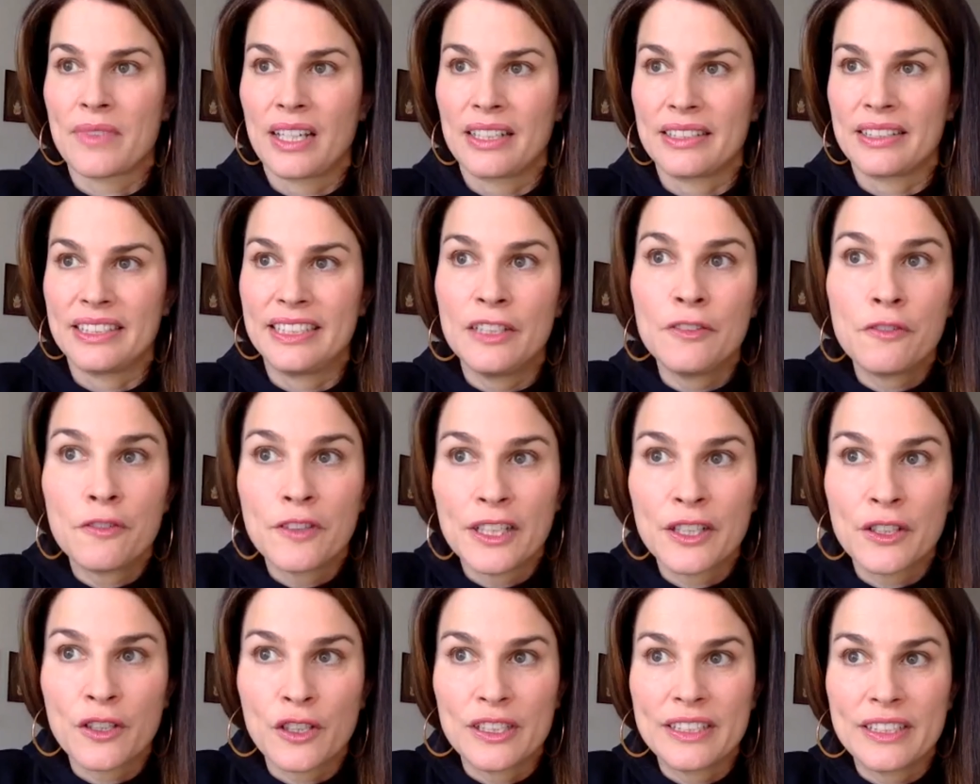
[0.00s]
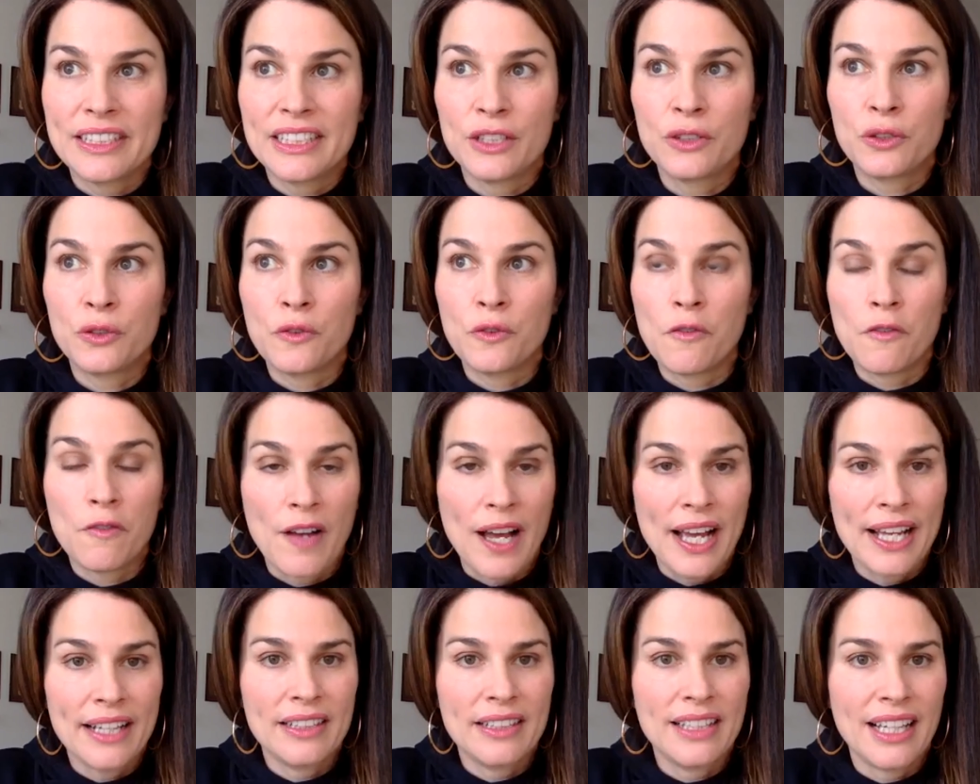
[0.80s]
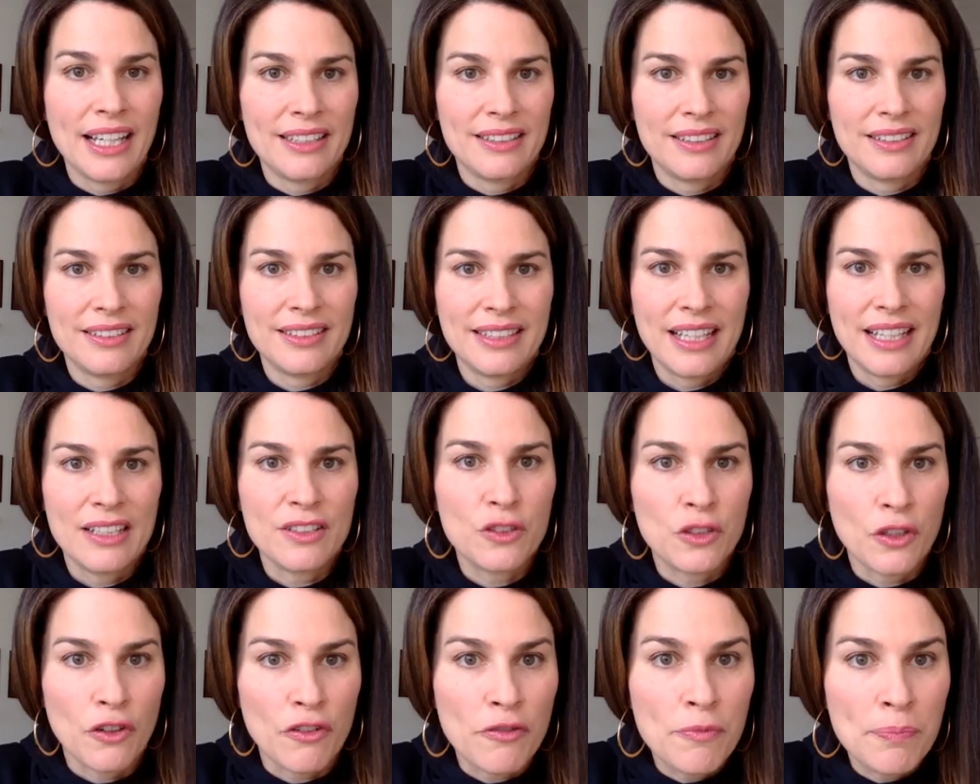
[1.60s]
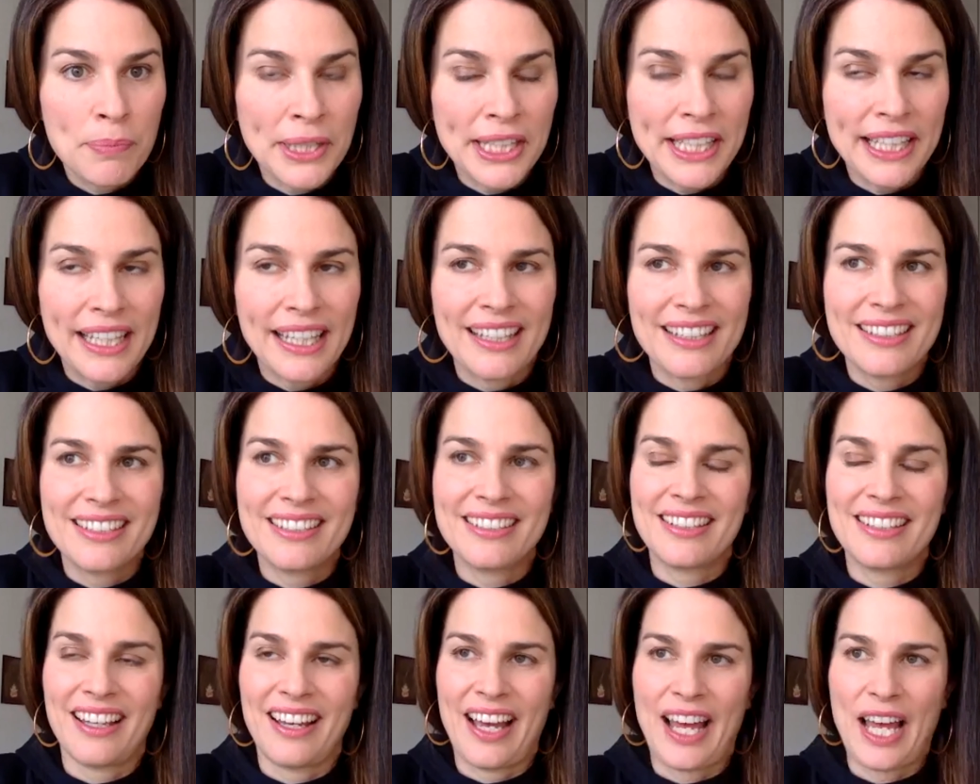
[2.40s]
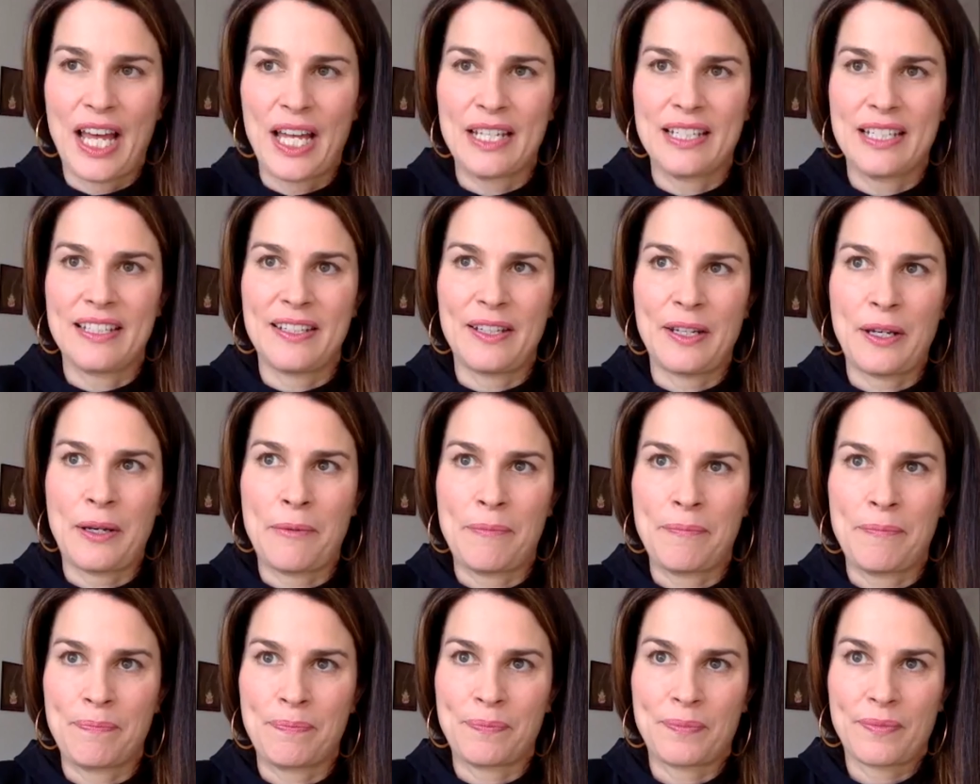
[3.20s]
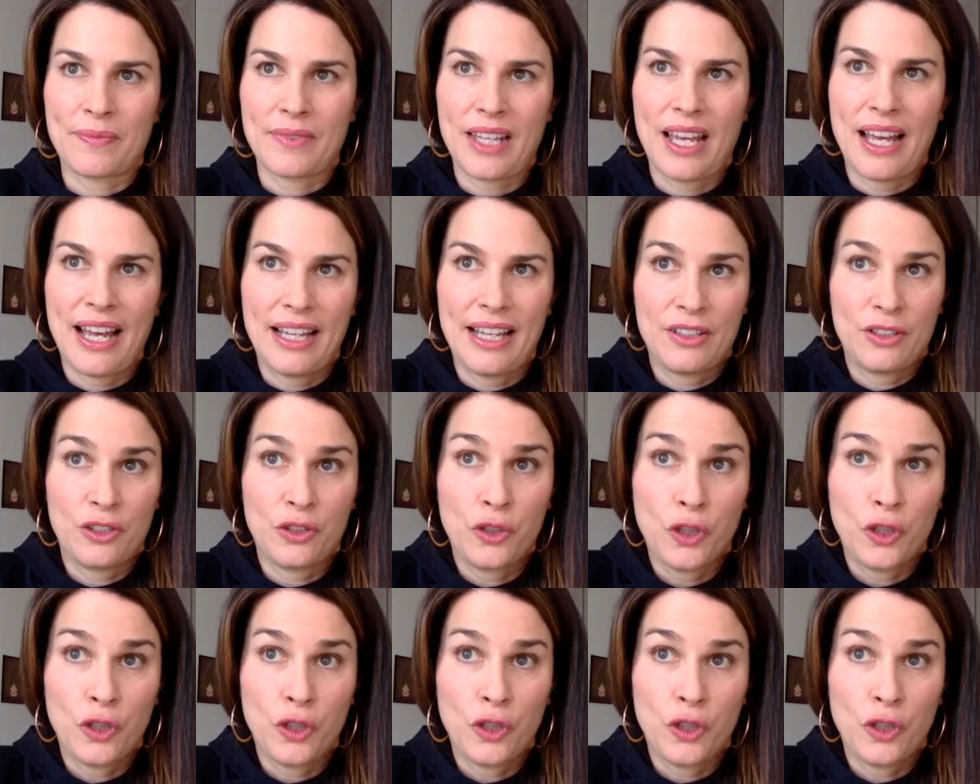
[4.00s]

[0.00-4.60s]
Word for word: difficulty to find that sense of peace and um, and the